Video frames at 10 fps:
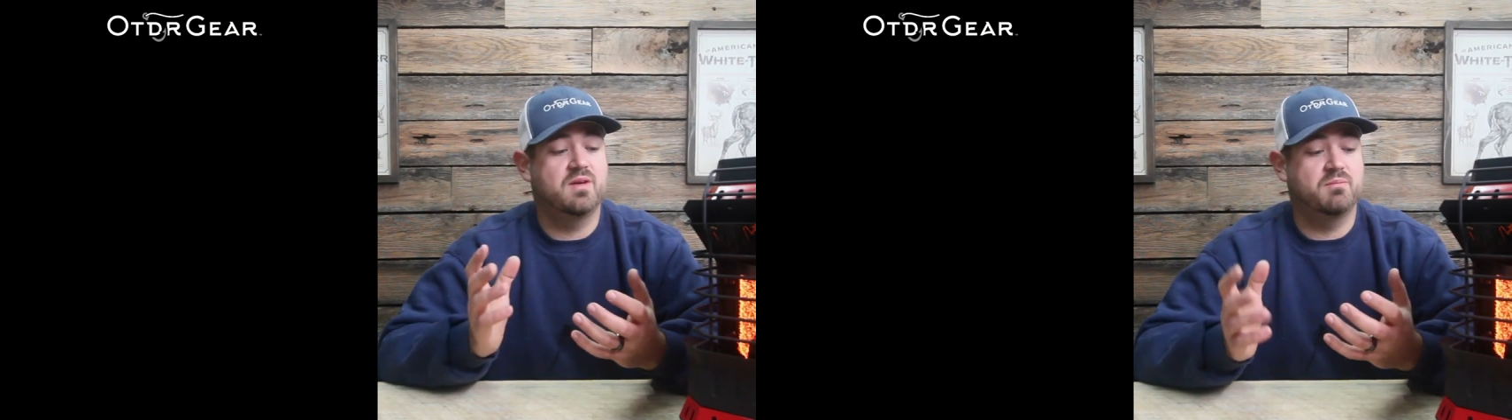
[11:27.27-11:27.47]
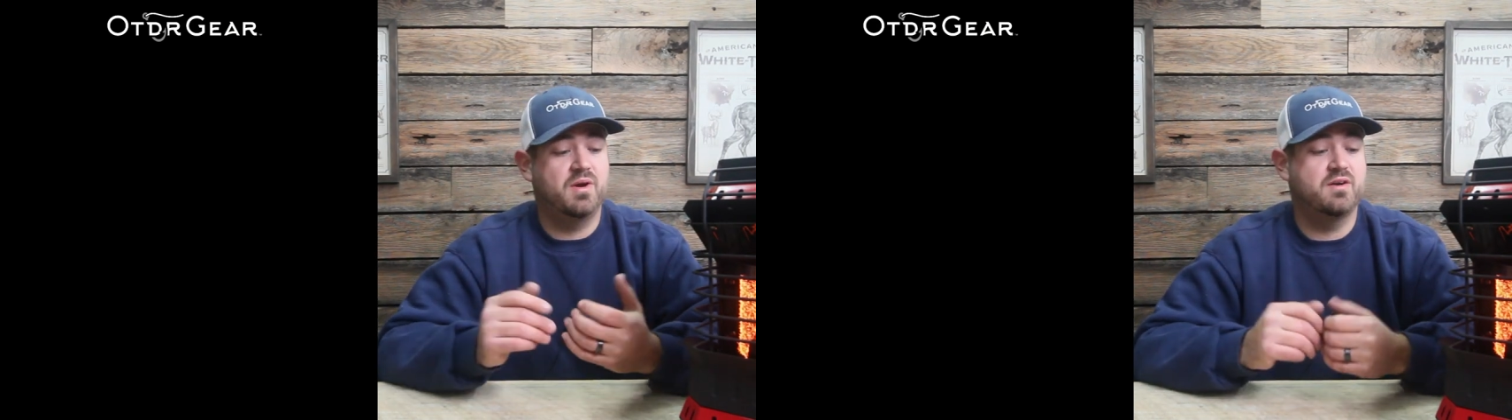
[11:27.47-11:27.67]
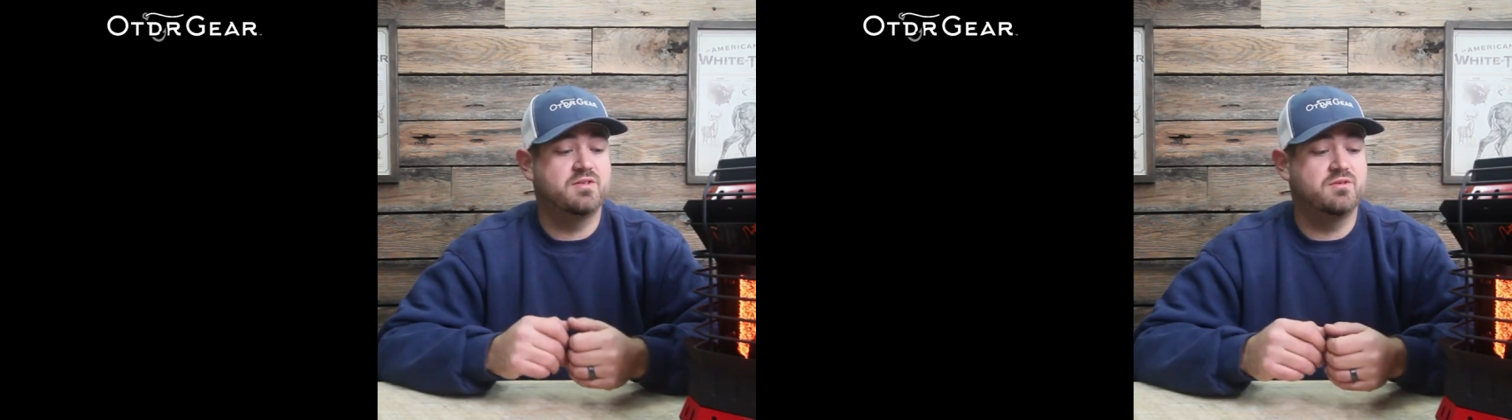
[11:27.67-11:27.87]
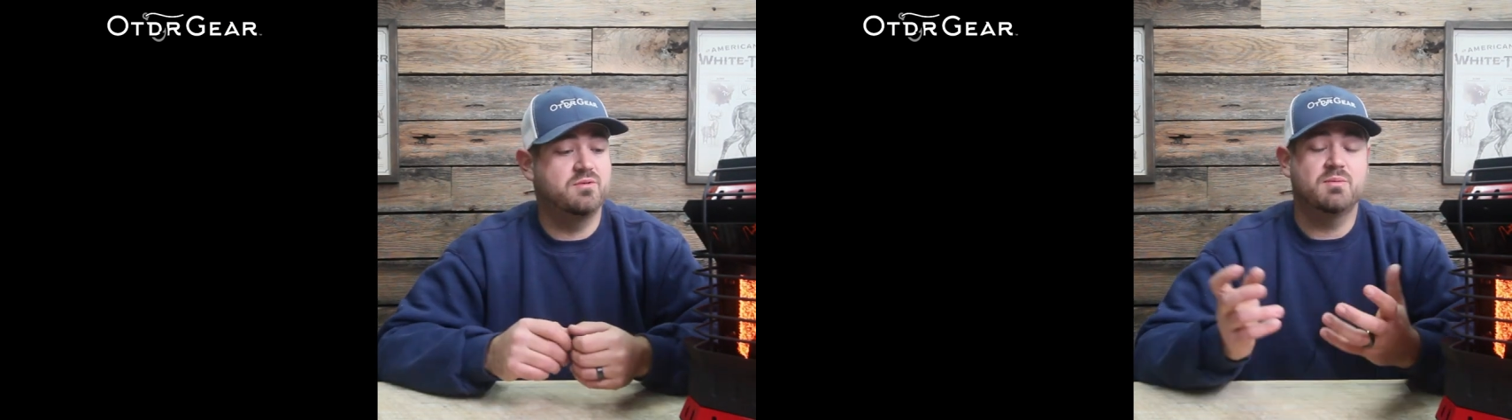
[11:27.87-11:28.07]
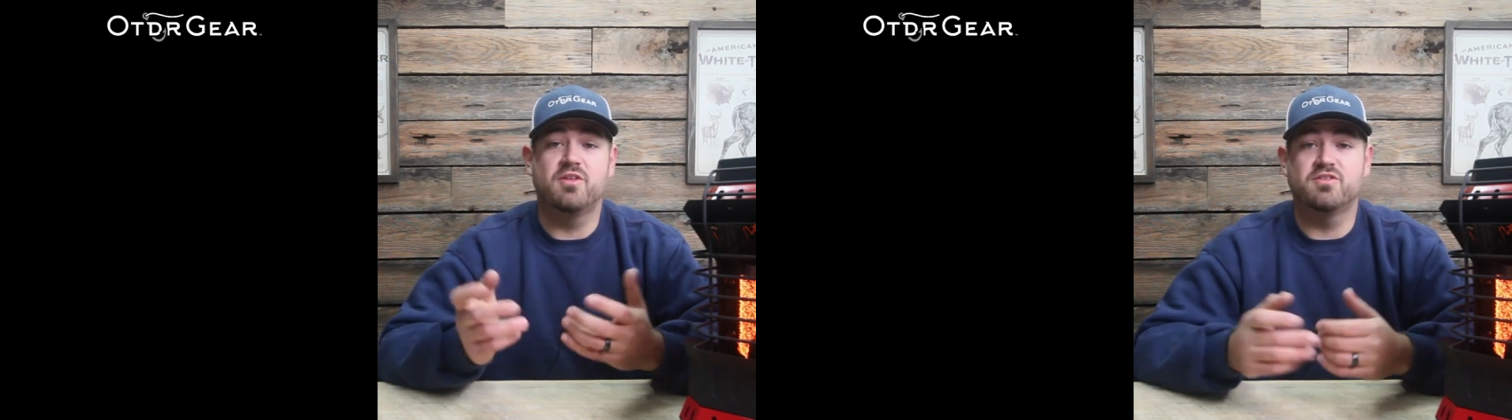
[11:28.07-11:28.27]
compared
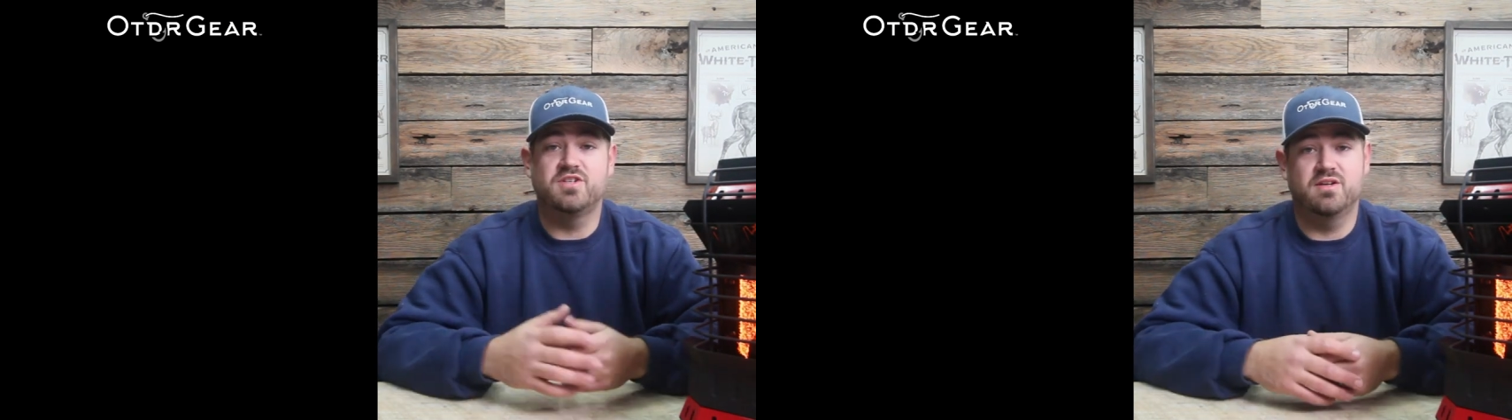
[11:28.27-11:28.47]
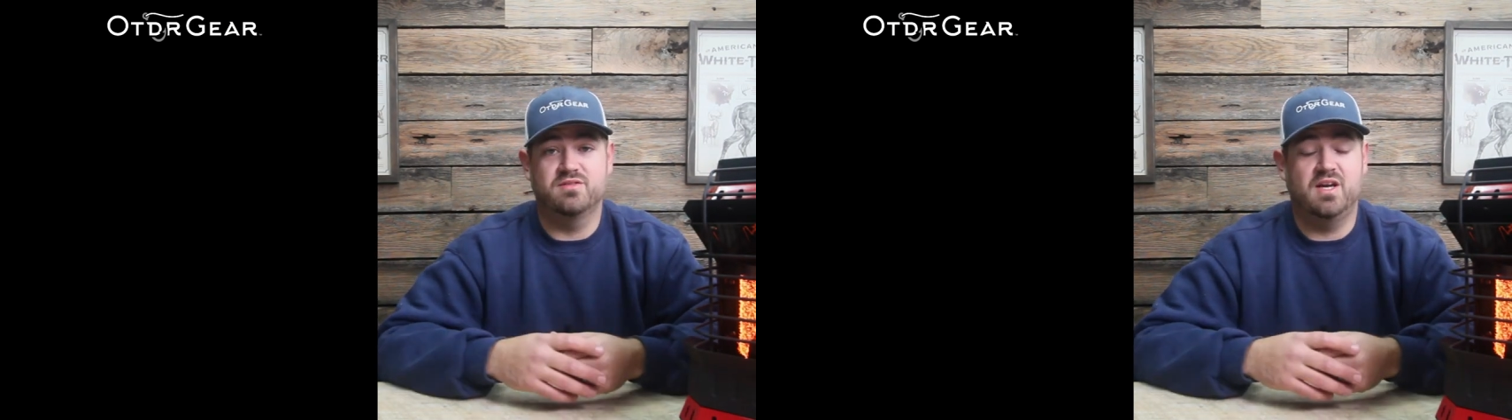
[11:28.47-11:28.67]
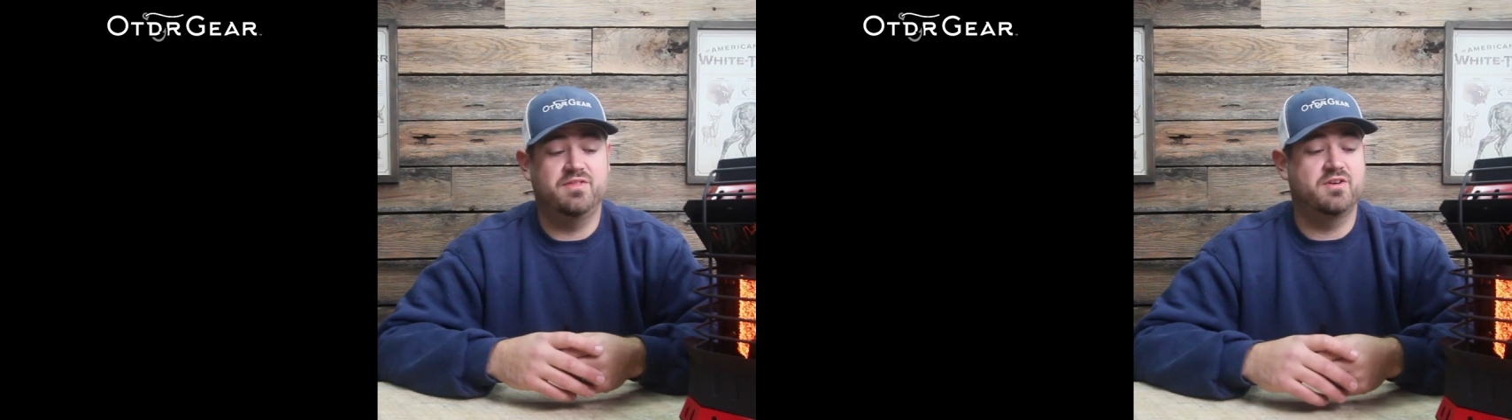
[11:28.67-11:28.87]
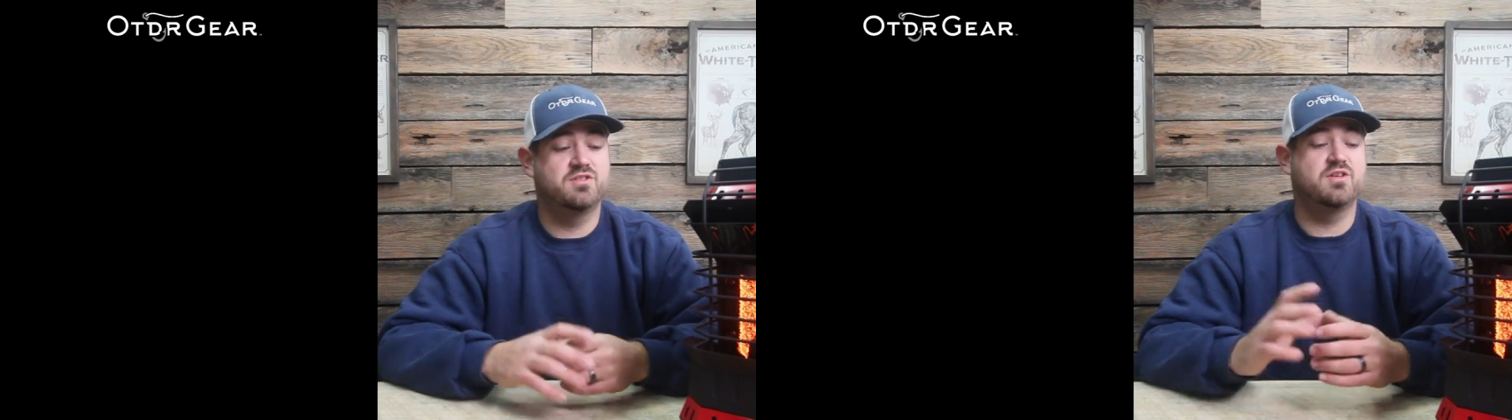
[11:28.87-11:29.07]
to some other channels out there.